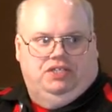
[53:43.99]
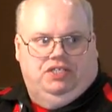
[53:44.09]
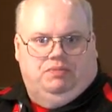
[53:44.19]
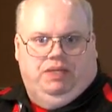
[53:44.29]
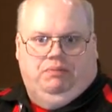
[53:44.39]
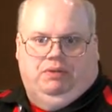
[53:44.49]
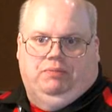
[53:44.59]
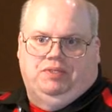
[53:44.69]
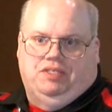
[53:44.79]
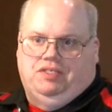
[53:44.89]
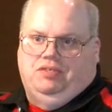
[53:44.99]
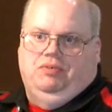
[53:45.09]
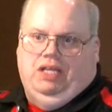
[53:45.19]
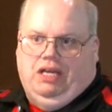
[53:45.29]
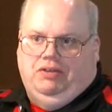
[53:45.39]
Its main purpose is to
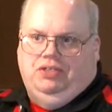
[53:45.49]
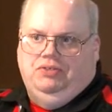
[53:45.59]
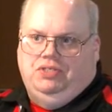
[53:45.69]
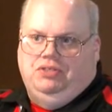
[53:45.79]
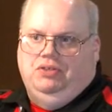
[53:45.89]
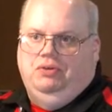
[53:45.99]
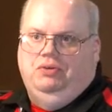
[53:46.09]
allow you to